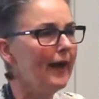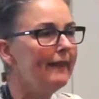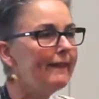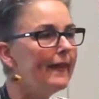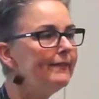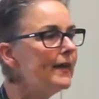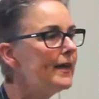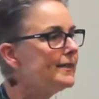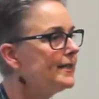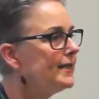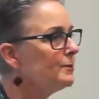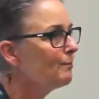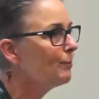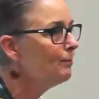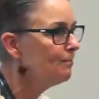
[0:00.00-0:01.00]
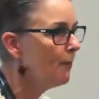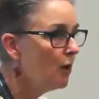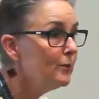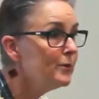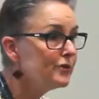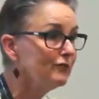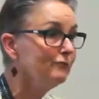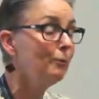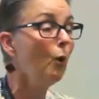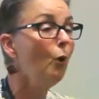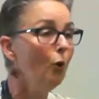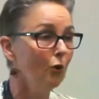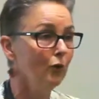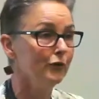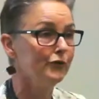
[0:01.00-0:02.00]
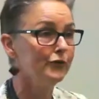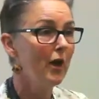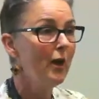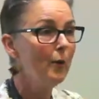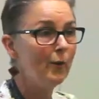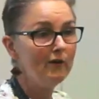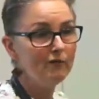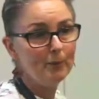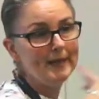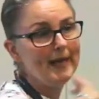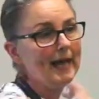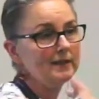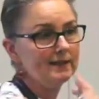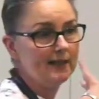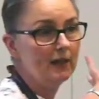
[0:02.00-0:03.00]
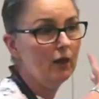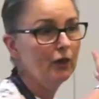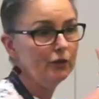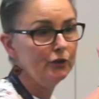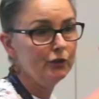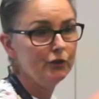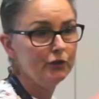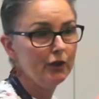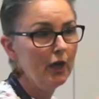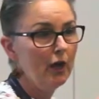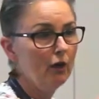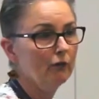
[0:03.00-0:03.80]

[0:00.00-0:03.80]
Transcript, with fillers: And then there's these moments of pause where everybody has their lunch